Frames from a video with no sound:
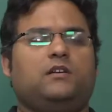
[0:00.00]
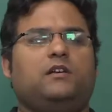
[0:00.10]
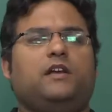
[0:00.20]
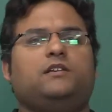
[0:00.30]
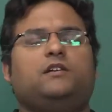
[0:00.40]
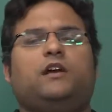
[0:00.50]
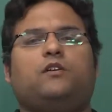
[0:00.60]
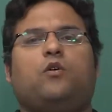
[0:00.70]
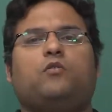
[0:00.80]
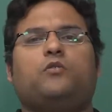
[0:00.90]
lecture, I
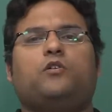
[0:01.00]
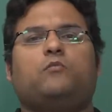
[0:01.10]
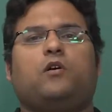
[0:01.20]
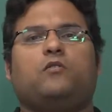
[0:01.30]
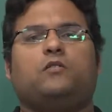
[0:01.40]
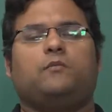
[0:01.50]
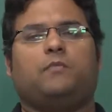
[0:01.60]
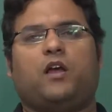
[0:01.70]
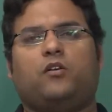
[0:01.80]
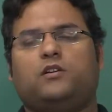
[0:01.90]
talked to you about the
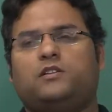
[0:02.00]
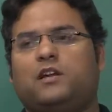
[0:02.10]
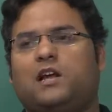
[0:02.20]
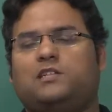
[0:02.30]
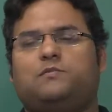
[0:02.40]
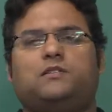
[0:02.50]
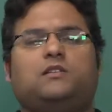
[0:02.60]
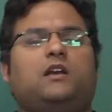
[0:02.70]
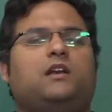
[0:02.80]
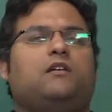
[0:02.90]
biological aspects
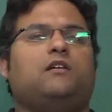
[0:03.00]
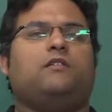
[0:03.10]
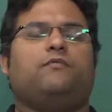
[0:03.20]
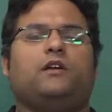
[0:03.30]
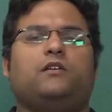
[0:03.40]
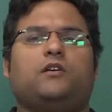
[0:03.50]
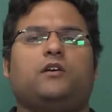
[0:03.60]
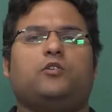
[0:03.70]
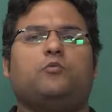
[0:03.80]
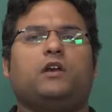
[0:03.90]
that affect
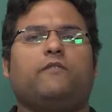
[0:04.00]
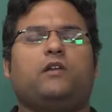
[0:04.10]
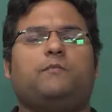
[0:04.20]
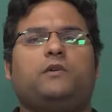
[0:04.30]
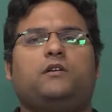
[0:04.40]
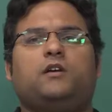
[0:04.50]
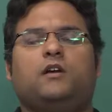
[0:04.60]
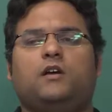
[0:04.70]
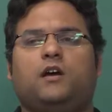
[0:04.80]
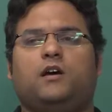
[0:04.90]
human development,
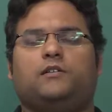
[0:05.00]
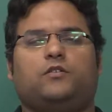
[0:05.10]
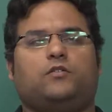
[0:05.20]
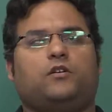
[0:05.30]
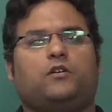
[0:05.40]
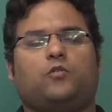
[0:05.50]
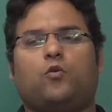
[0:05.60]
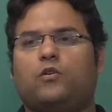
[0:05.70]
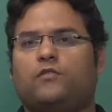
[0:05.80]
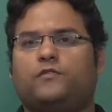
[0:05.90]
the
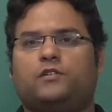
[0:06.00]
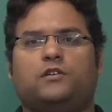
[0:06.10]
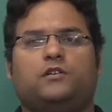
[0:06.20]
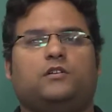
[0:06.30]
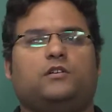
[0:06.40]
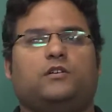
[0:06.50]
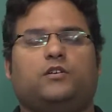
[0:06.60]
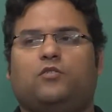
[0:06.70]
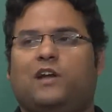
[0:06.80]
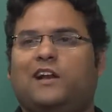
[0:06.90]
role of the
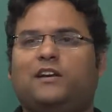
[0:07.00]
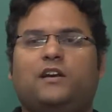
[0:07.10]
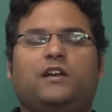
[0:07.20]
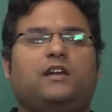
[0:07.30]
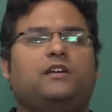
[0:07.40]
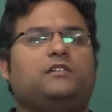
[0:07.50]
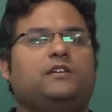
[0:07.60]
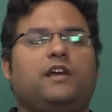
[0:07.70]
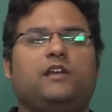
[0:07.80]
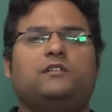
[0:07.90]
heredity,
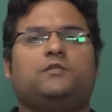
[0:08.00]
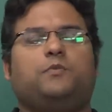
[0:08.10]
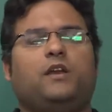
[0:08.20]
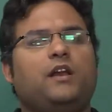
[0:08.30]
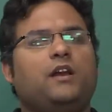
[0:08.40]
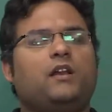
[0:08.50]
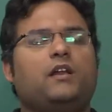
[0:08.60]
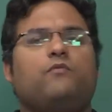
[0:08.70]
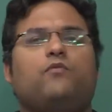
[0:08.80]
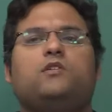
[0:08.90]
genes, prenatal
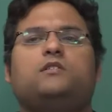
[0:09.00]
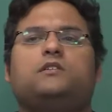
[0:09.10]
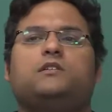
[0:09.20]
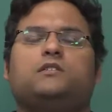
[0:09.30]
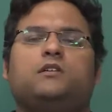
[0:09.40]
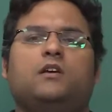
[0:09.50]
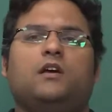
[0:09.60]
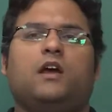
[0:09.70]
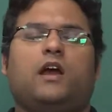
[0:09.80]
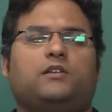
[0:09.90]
influences,
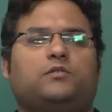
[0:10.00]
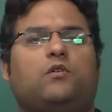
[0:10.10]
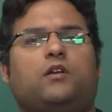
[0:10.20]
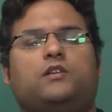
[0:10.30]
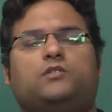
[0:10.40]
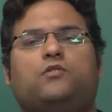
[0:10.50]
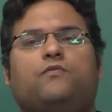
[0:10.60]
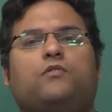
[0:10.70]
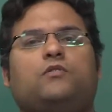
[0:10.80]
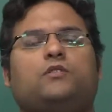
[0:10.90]
and so on and so
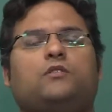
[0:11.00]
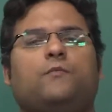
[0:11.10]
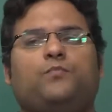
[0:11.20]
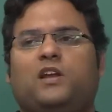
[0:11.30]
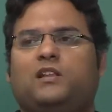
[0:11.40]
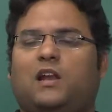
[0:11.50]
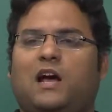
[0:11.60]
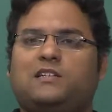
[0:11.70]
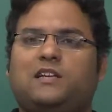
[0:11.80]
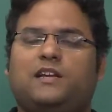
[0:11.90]
forth. In the
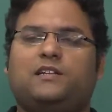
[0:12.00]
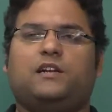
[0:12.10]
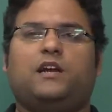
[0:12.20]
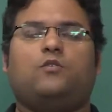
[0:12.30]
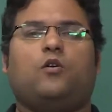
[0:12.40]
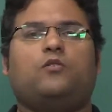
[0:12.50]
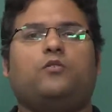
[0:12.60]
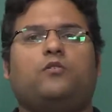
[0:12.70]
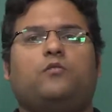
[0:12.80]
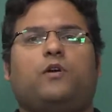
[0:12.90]
last lecture, I talked to
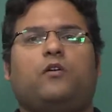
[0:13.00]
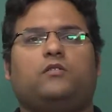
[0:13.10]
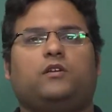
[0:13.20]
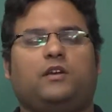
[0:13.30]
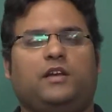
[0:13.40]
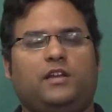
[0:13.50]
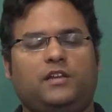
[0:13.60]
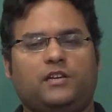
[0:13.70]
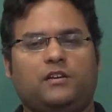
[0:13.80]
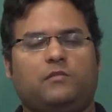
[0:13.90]
you about the
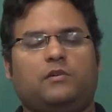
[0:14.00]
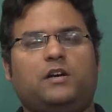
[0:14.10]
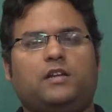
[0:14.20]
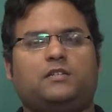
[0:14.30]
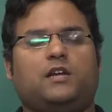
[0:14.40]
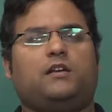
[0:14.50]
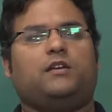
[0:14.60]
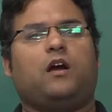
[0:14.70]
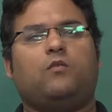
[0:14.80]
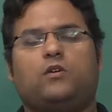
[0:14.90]
initial abilities that a
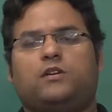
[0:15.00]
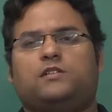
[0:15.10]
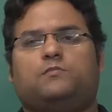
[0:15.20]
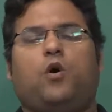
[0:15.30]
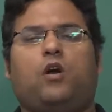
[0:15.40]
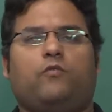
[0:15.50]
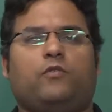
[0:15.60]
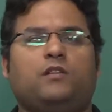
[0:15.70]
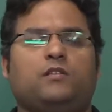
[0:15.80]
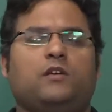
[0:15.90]
young one is born
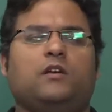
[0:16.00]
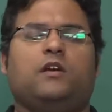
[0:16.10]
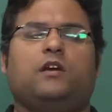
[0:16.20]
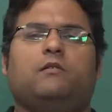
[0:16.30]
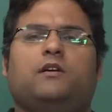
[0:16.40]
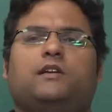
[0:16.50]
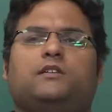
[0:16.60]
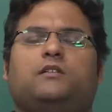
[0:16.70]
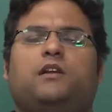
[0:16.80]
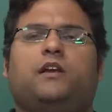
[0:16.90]
with,
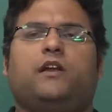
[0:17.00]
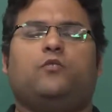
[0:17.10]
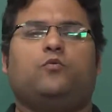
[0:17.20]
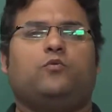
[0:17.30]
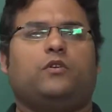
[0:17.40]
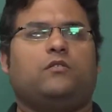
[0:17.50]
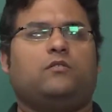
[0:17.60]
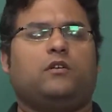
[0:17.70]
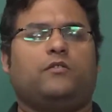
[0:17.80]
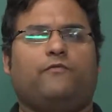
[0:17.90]
abilities relating
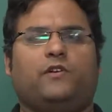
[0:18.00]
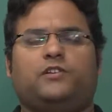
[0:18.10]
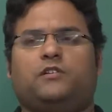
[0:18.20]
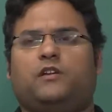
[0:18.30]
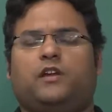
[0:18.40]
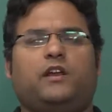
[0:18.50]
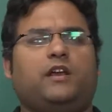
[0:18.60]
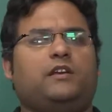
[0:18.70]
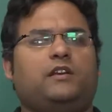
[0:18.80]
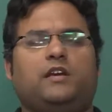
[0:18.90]
to vision,
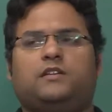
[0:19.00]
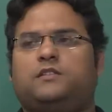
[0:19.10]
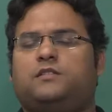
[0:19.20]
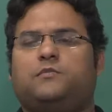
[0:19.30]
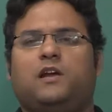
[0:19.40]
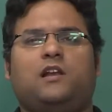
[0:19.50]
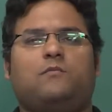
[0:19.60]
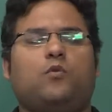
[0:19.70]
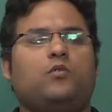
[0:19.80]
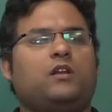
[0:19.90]
hearing, taste, smell,
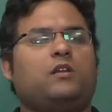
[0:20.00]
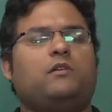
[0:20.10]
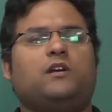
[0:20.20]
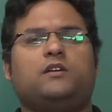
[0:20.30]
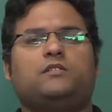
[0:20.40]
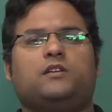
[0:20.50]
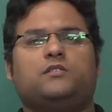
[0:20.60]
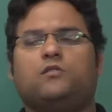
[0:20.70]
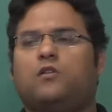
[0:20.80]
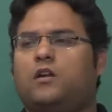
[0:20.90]
motor abilities, and
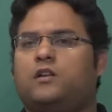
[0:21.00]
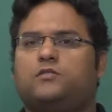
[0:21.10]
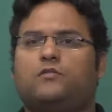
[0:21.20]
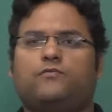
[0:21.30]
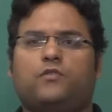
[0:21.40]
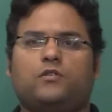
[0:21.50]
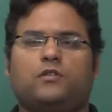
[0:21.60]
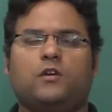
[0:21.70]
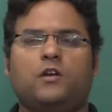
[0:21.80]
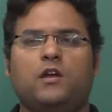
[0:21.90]
so on and so forth.
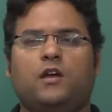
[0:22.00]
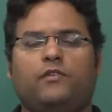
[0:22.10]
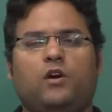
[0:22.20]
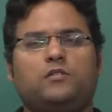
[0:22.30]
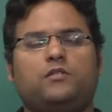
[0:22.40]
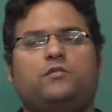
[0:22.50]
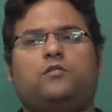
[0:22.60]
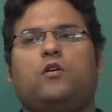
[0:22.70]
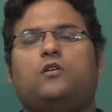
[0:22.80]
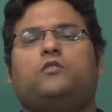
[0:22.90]
We also
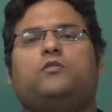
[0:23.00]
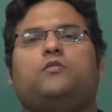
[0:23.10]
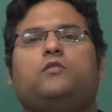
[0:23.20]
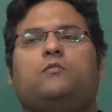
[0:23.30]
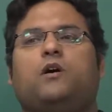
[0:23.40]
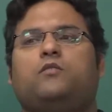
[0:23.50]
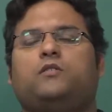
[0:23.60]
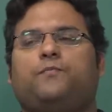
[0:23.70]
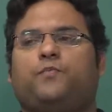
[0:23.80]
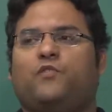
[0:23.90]
talked to you about
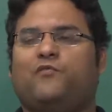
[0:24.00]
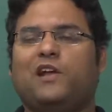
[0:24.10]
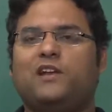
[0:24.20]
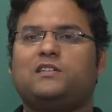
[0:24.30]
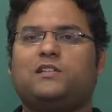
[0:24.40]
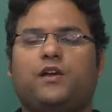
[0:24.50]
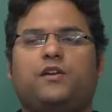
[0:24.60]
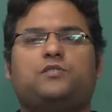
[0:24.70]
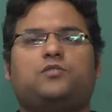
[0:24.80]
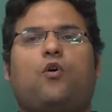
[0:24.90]
various
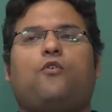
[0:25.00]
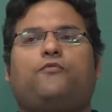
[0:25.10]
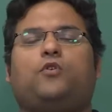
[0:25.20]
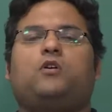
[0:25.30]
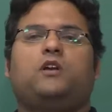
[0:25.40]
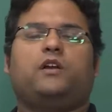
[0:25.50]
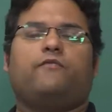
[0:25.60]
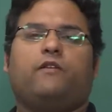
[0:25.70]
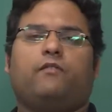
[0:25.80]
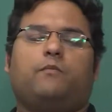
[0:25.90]
theories of cognitive
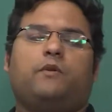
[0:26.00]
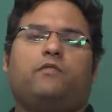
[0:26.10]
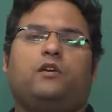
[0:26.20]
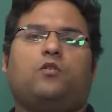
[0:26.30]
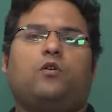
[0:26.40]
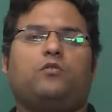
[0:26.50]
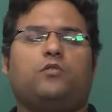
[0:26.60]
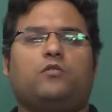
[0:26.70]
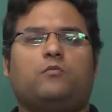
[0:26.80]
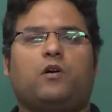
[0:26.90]
development. We talked to
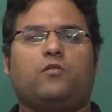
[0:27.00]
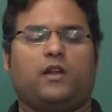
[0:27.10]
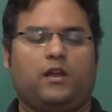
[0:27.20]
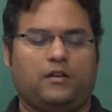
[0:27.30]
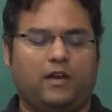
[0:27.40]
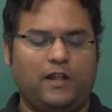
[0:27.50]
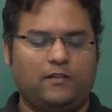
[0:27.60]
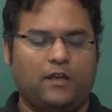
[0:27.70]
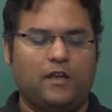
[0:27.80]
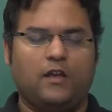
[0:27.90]
you about at
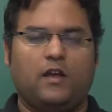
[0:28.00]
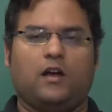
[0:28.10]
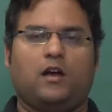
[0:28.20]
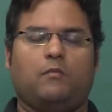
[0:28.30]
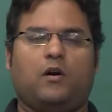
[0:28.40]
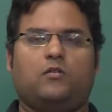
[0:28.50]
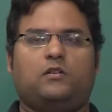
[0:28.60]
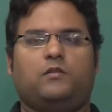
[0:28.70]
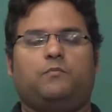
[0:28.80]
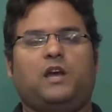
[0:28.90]
length about
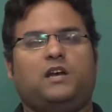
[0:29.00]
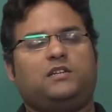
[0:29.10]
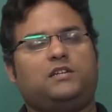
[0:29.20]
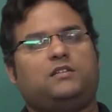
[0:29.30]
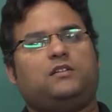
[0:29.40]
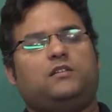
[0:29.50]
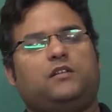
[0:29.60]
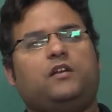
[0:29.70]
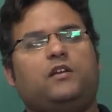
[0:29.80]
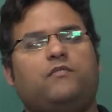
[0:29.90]
Piaget's
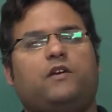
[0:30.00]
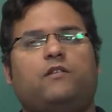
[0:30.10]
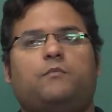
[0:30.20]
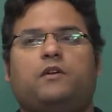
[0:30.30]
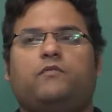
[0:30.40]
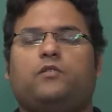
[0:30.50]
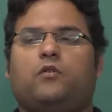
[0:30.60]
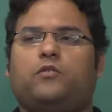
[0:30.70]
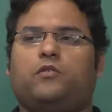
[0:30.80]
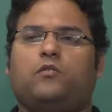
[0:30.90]
theory of development. We
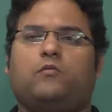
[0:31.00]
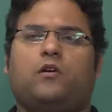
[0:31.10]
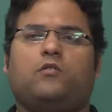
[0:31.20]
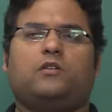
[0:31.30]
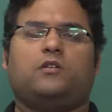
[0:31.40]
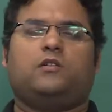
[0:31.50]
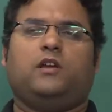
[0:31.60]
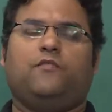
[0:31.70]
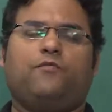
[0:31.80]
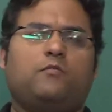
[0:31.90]
talked to you about
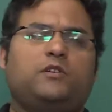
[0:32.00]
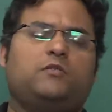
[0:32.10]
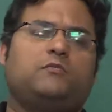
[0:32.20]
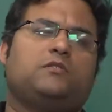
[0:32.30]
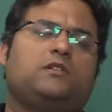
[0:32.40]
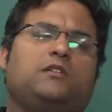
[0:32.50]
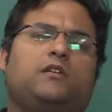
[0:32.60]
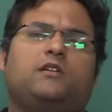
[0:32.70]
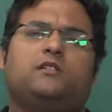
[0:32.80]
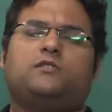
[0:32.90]
information processing
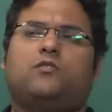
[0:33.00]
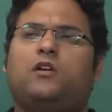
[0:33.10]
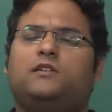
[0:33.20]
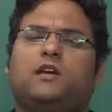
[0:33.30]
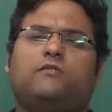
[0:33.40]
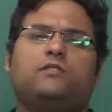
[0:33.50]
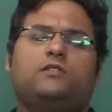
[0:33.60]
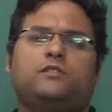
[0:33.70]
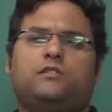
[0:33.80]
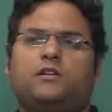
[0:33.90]
theories, knowledge
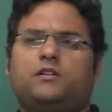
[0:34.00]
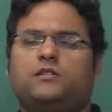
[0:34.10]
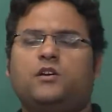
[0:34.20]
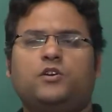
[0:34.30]
acquisition theories,